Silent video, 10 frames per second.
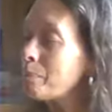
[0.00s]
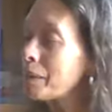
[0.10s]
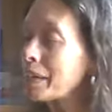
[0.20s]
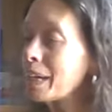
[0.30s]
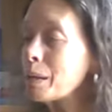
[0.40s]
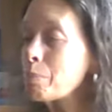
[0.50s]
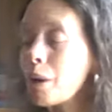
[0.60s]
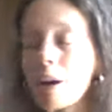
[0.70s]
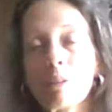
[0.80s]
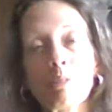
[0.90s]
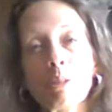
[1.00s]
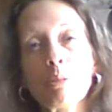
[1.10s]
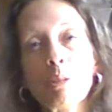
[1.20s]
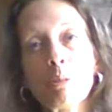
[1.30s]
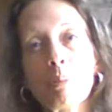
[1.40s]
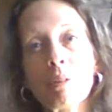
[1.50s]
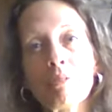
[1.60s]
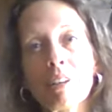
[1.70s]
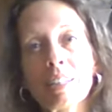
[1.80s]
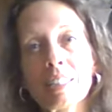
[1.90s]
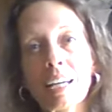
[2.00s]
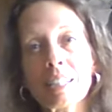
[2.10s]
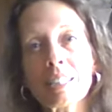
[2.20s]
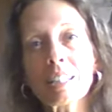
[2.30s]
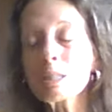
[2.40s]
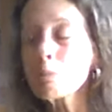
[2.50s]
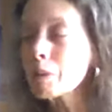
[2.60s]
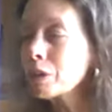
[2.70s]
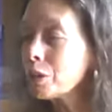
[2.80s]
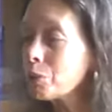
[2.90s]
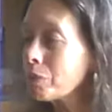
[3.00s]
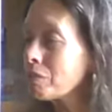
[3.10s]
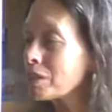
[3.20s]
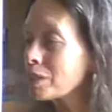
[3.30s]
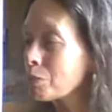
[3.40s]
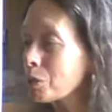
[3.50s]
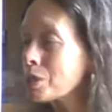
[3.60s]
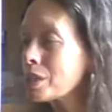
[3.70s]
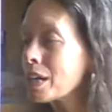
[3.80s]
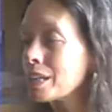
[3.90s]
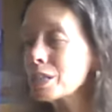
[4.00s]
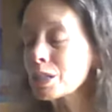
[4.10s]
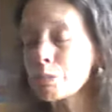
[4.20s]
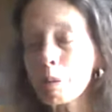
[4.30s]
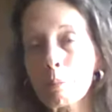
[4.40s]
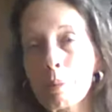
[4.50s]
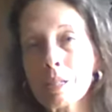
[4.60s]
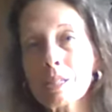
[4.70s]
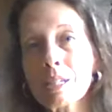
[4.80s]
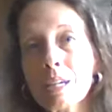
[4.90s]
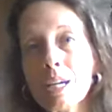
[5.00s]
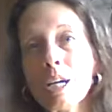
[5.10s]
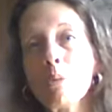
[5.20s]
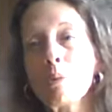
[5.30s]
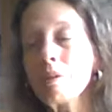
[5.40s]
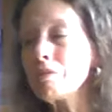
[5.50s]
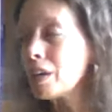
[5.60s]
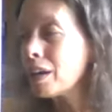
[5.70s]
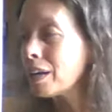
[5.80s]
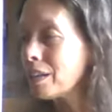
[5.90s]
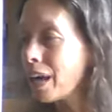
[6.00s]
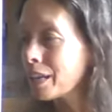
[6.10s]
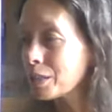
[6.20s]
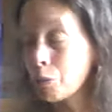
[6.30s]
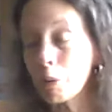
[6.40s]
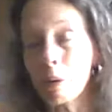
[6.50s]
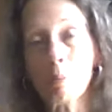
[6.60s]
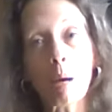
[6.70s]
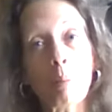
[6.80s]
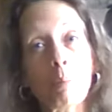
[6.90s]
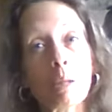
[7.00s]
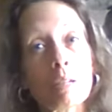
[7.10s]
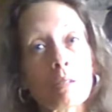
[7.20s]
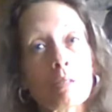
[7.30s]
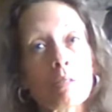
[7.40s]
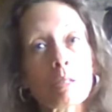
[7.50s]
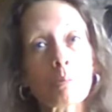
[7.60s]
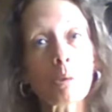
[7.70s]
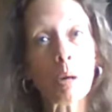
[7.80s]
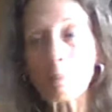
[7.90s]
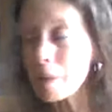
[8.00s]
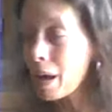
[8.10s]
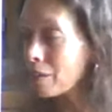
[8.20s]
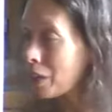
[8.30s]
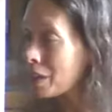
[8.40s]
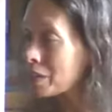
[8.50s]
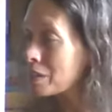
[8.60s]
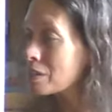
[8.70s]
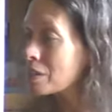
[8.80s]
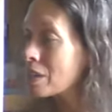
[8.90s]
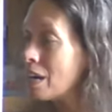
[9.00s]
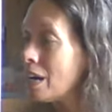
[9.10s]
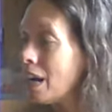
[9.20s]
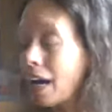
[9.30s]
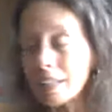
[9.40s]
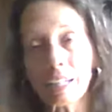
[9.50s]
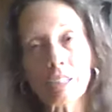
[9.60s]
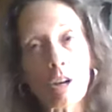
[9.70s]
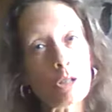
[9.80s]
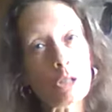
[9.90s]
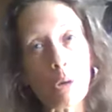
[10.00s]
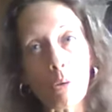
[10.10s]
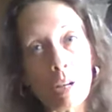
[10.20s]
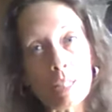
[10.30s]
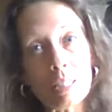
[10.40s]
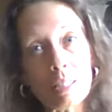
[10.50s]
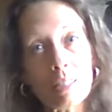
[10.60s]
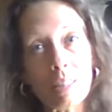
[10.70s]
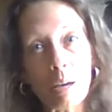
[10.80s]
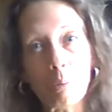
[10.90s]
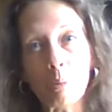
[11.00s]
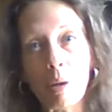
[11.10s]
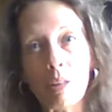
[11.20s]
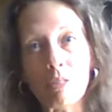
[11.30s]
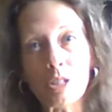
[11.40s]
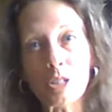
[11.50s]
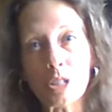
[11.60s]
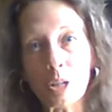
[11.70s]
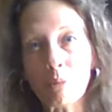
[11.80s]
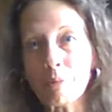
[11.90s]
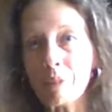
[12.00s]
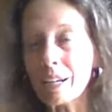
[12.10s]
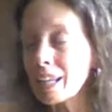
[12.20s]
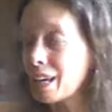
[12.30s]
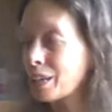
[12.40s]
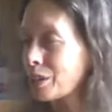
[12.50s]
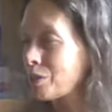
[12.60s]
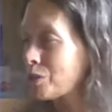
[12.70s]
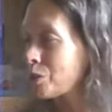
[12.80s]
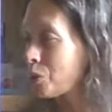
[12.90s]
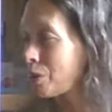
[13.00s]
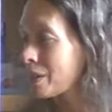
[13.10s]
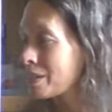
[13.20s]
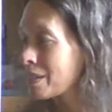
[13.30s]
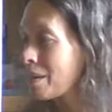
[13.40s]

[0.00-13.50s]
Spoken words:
Again, I'm proud of you. You've been fantastic. It's been good. We've done some good science experiments. We've had some great Bible lessons, some great math lessons. I liked our stories that we read this year. We read a lot of good stories.